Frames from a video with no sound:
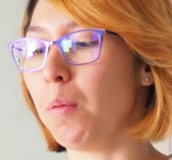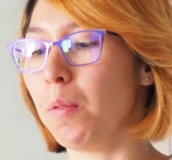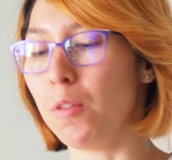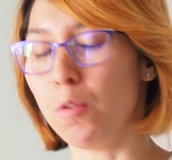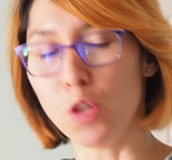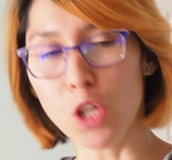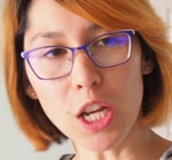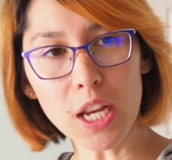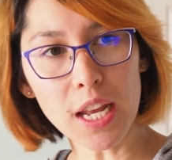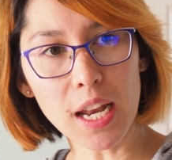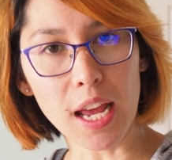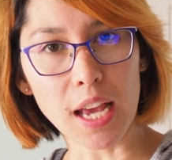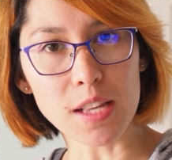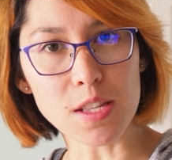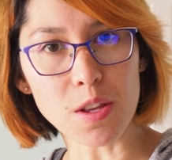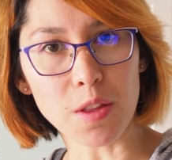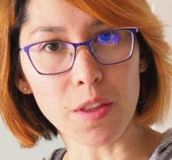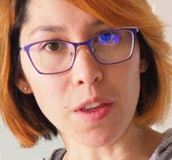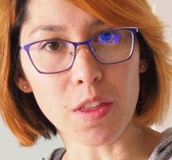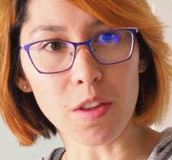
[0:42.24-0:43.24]
Chicken
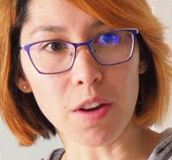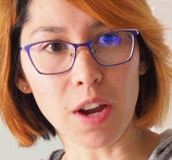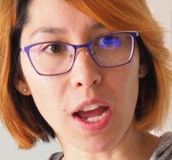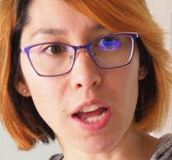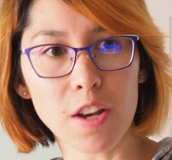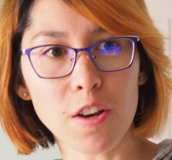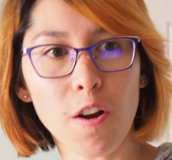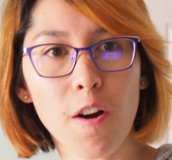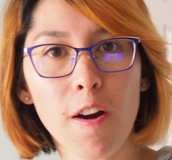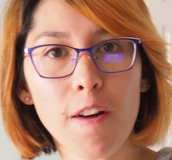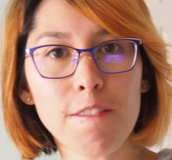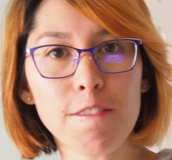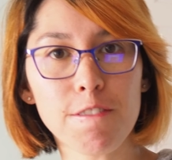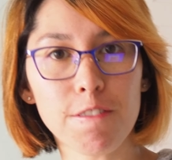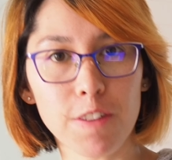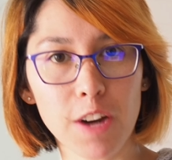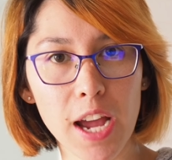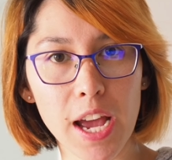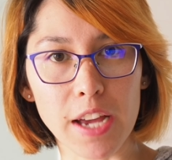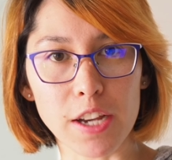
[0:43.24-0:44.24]
eggs, on the other hand, are
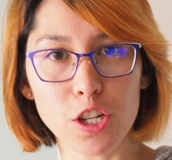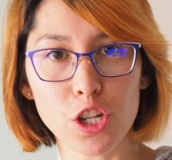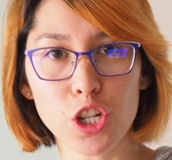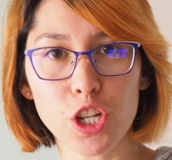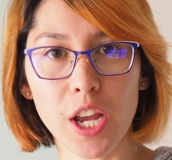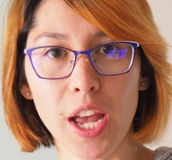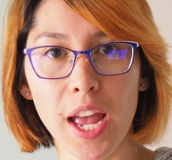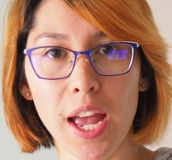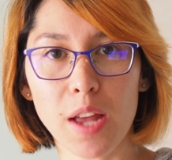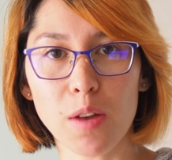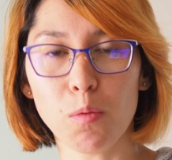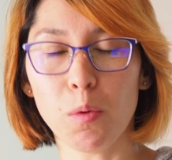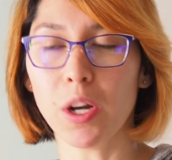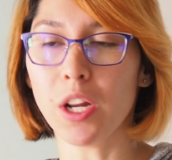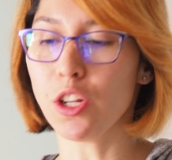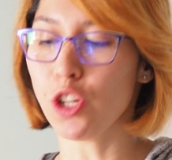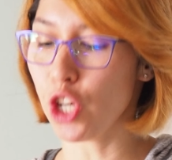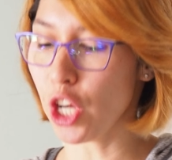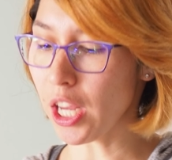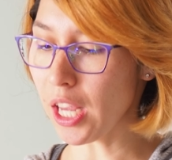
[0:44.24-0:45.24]
fresh. And when
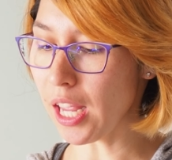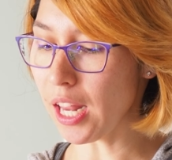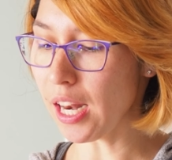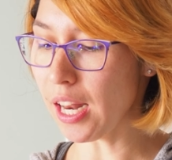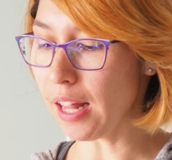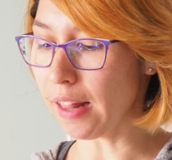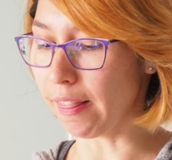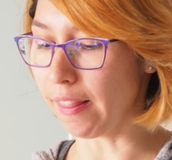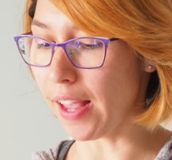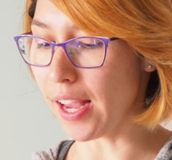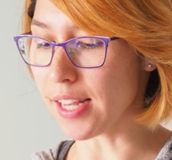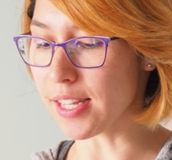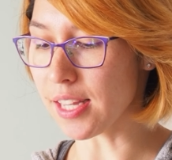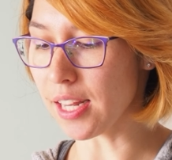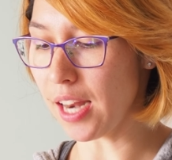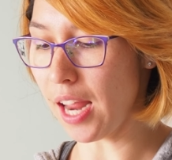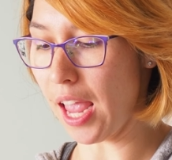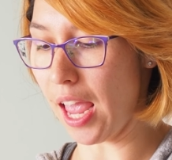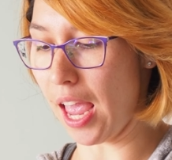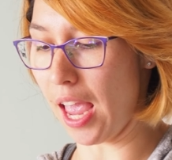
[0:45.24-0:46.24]
a chicken lays
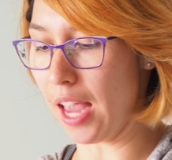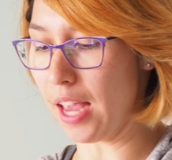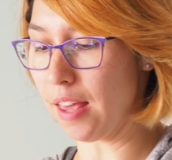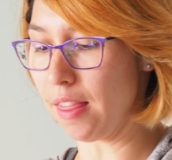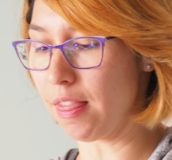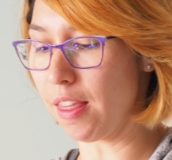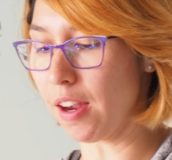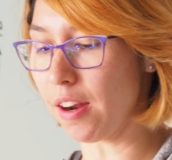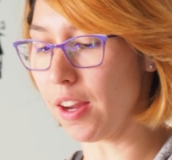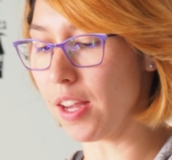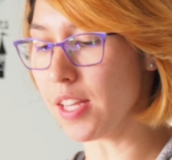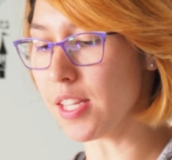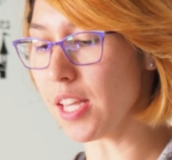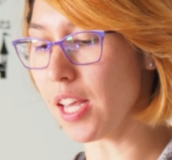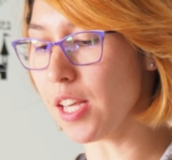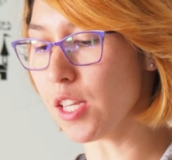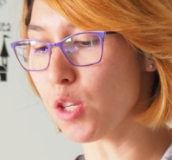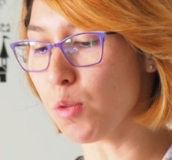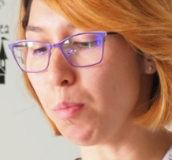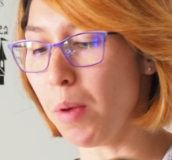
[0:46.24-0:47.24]
an egg, there is
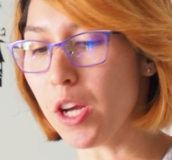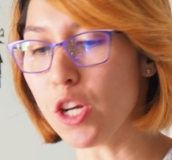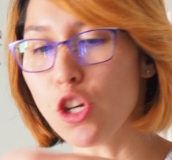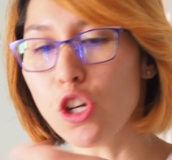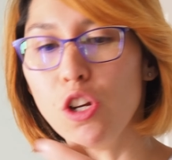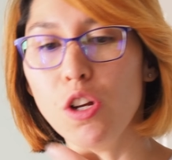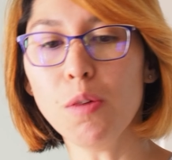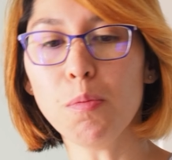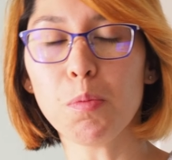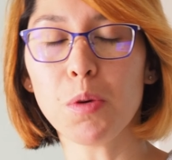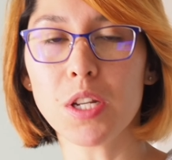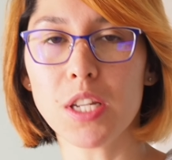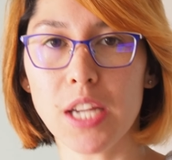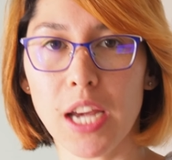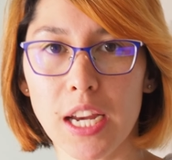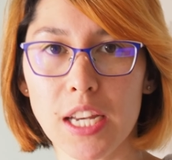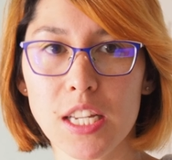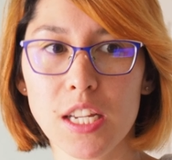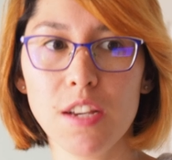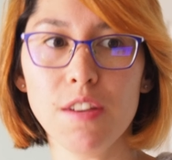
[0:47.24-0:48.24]
a special
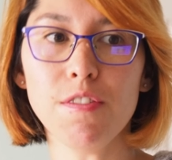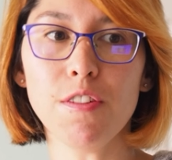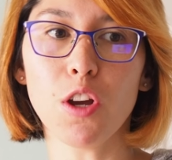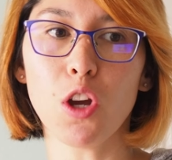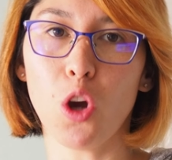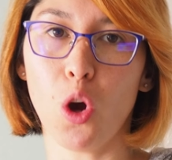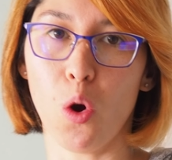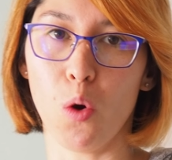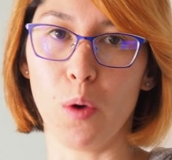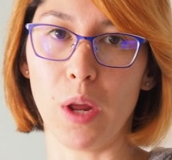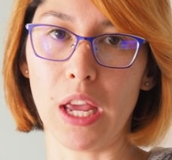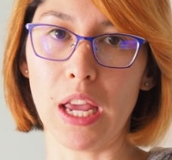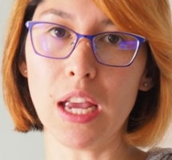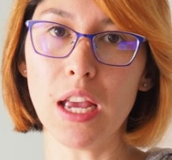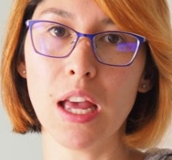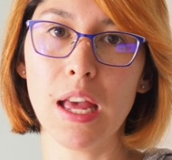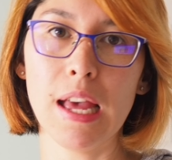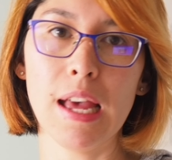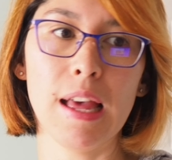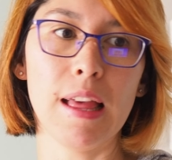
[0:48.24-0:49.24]
protective
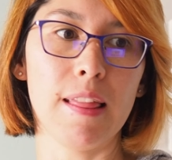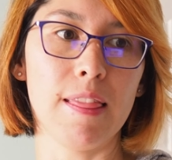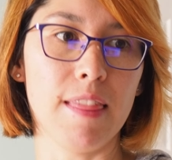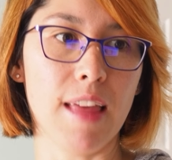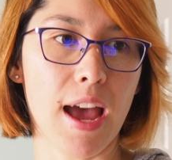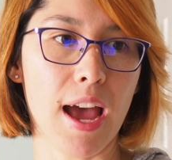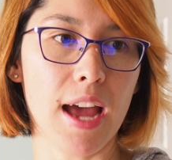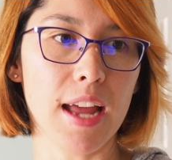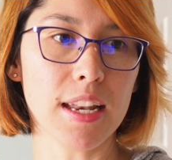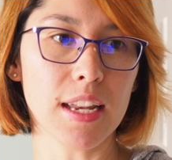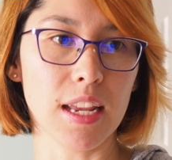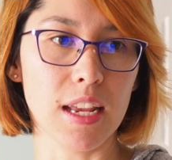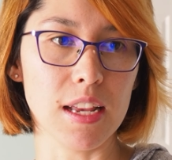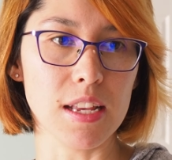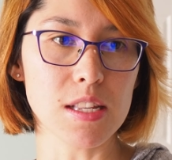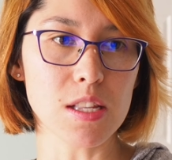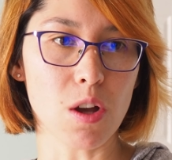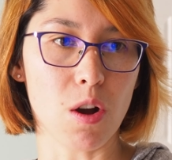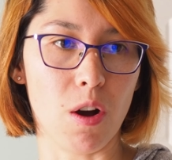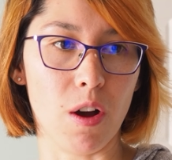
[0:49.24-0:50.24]
coating that
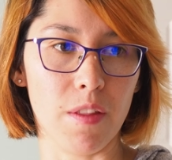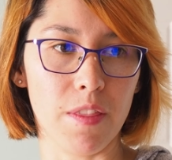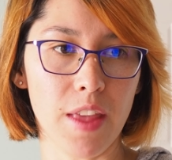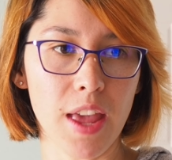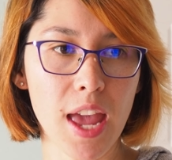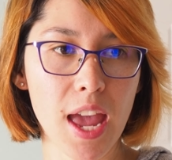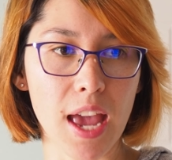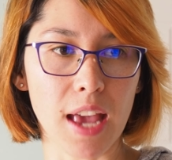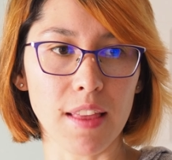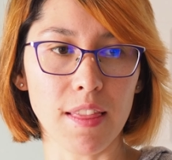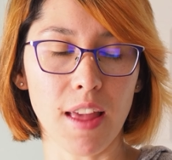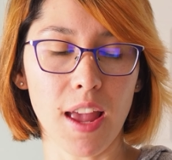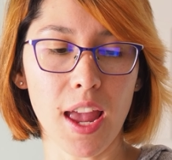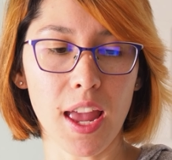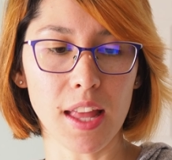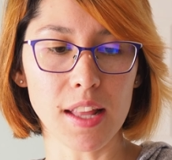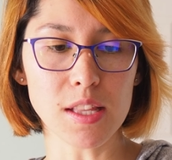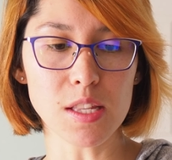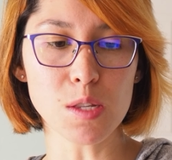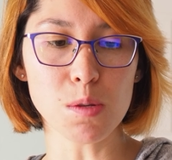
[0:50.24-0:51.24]
is on the egg. The
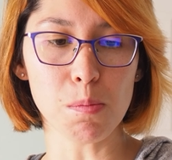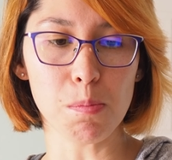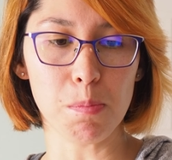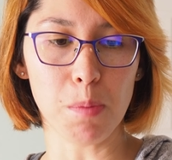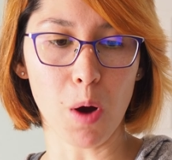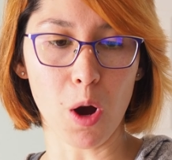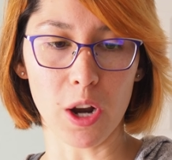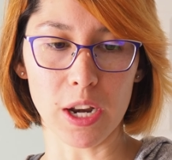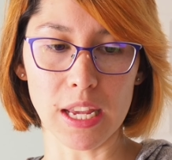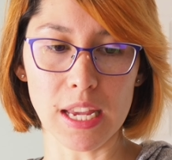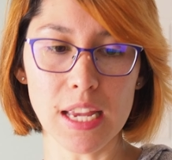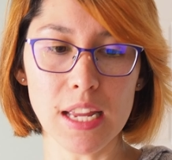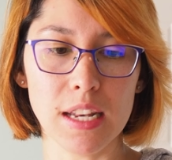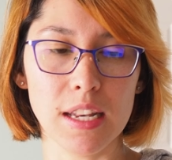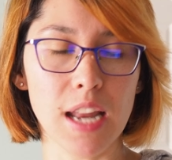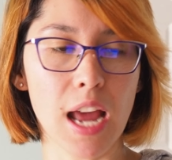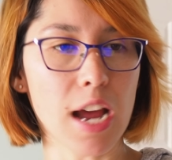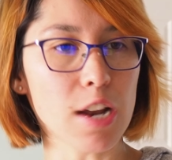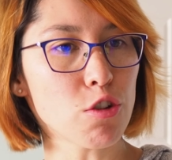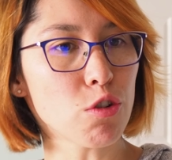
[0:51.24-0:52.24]
hen's body
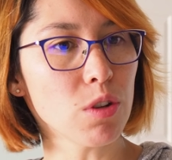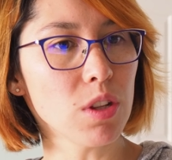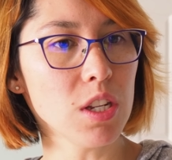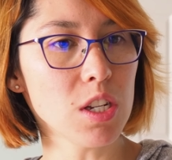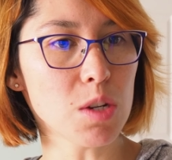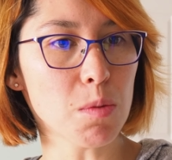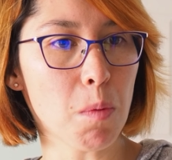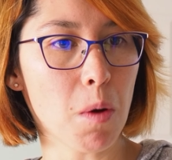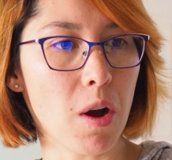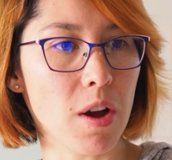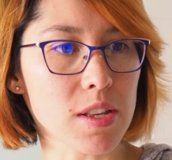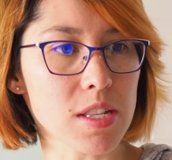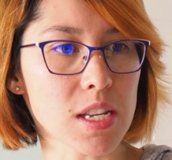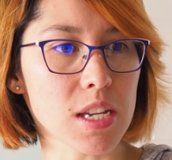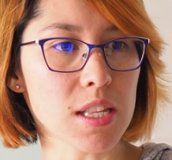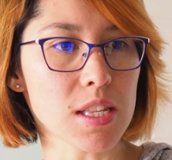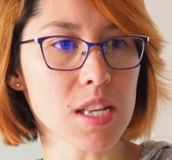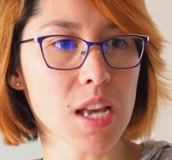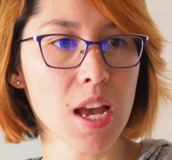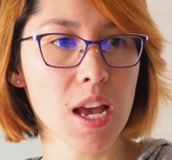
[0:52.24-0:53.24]
naturally
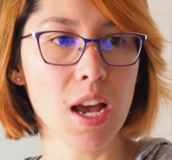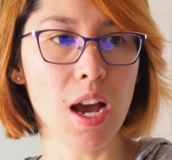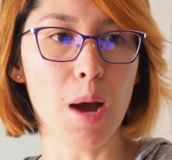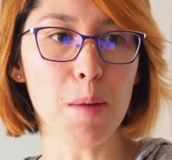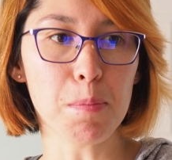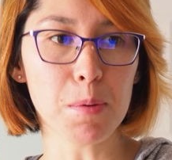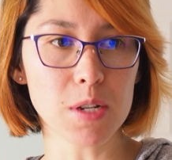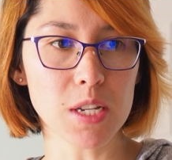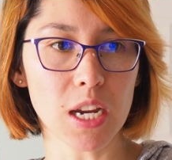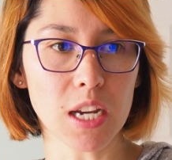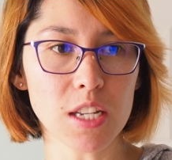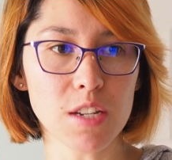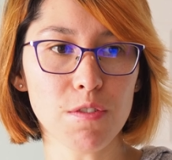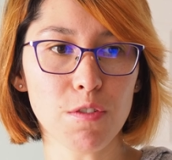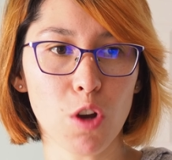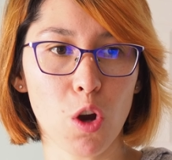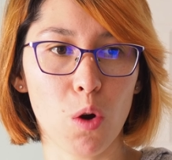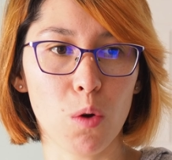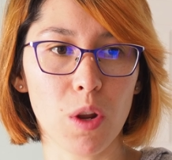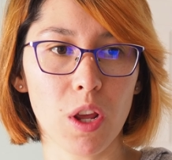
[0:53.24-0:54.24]
deposits a
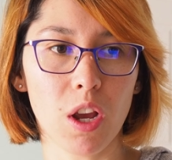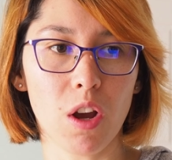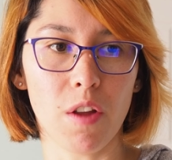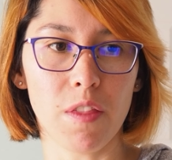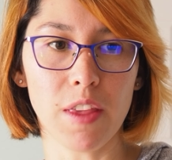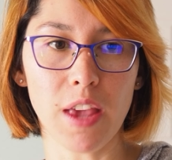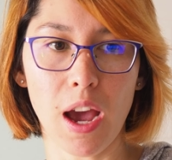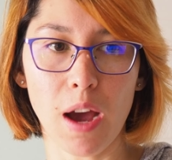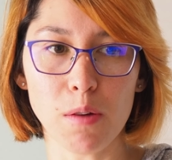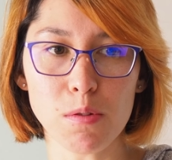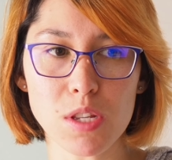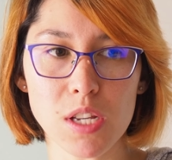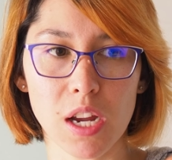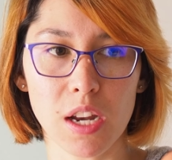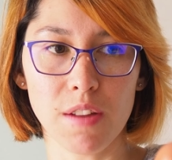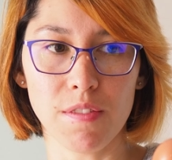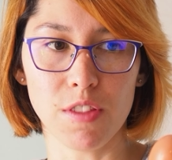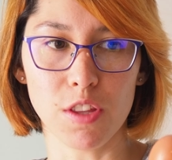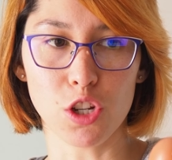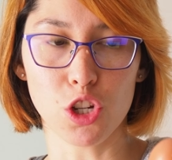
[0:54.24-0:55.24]
protective coating on the
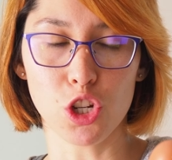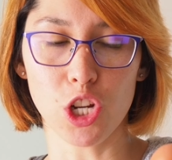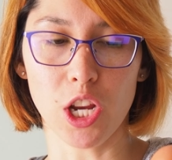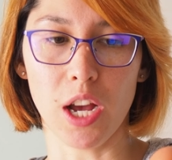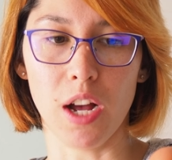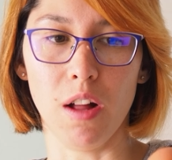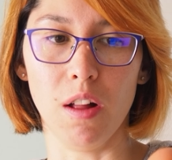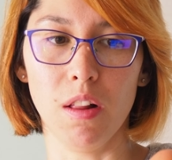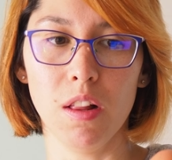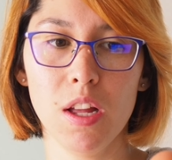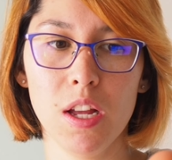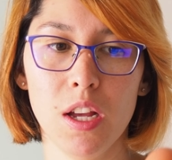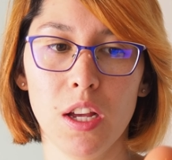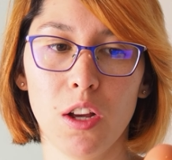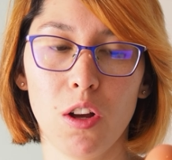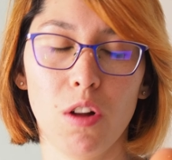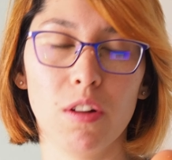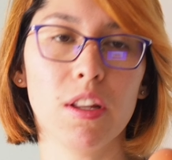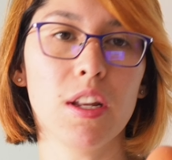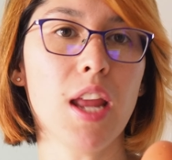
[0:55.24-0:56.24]
outside of the shell
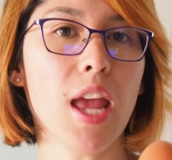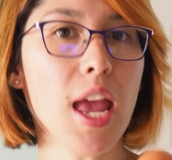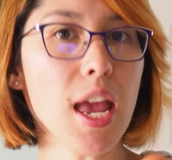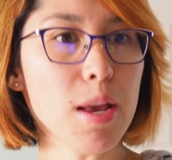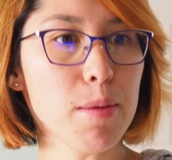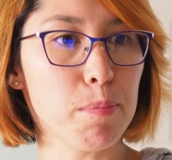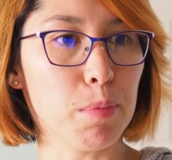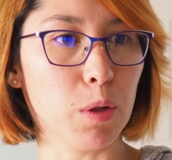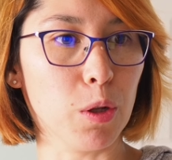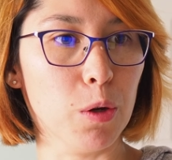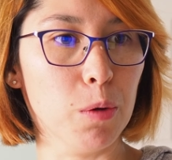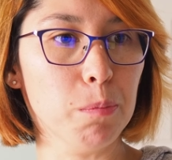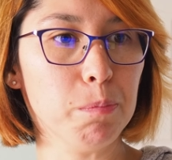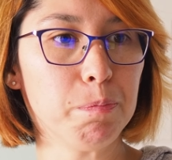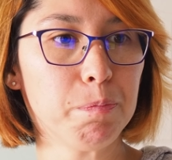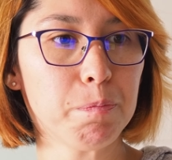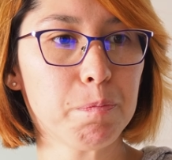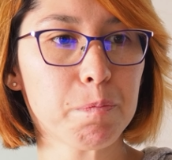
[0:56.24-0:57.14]
called an egg bloom.